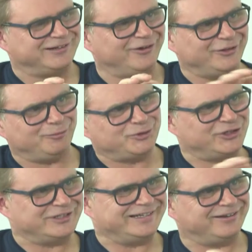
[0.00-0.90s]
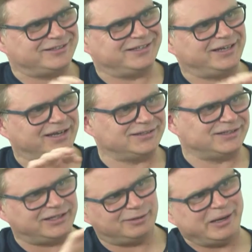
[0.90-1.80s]
the client the opportunity to go and see a case
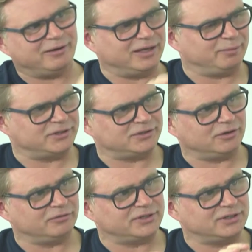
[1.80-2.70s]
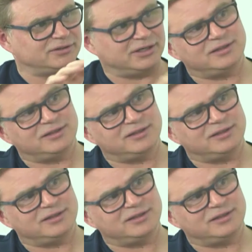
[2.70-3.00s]
study about that piece of content,